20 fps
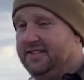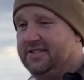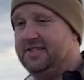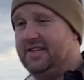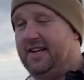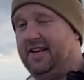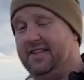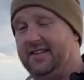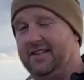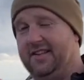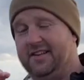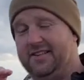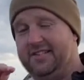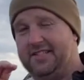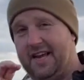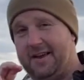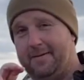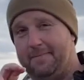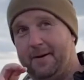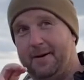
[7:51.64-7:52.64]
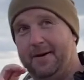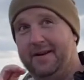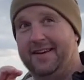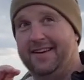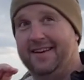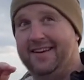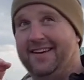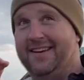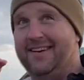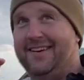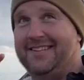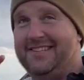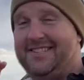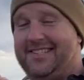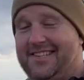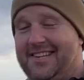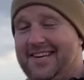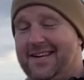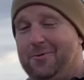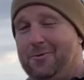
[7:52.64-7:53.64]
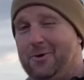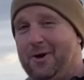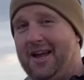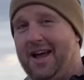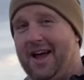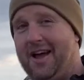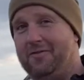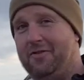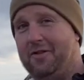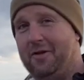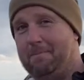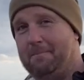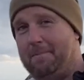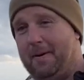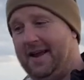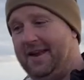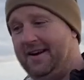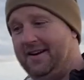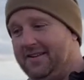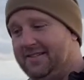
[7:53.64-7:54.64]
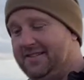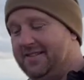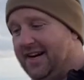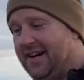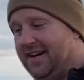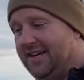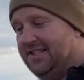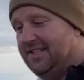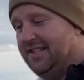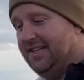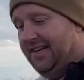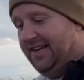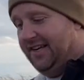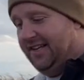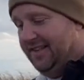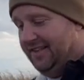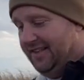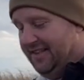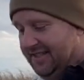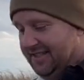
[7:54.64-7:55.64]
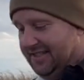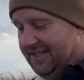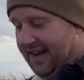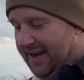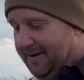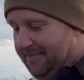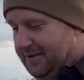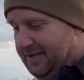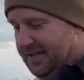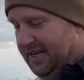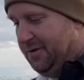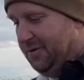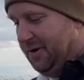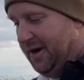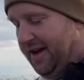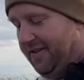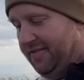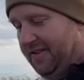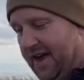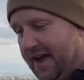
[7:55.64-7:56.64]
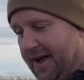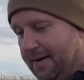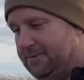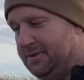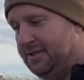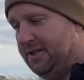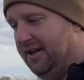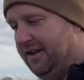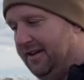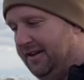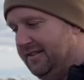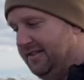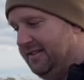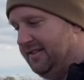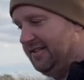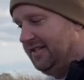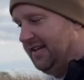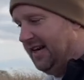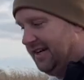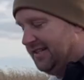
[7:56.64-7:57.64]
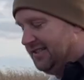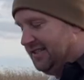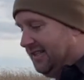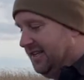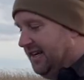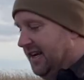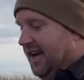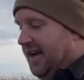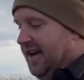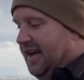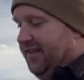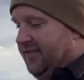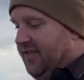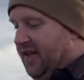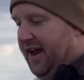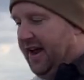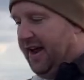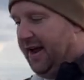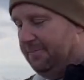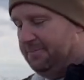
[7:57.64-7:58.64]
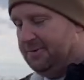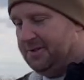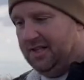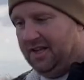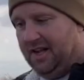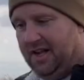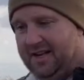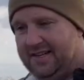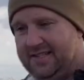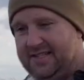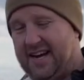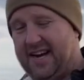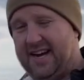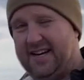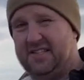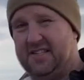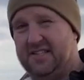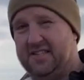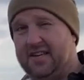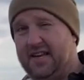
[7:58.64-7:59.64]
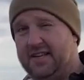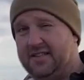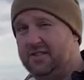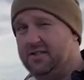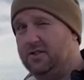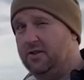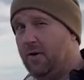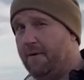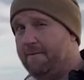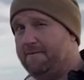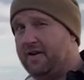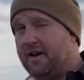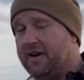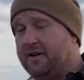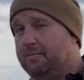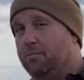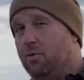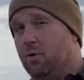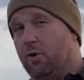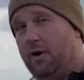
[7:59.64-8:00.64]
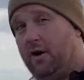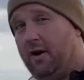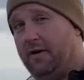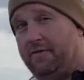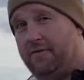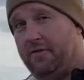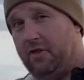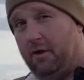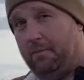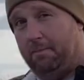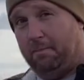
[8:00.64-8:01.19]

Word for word: in the type C, we have the beta toxin, in the type D, we have the epsilon toxin. That epsilon toxin tends to affect more of the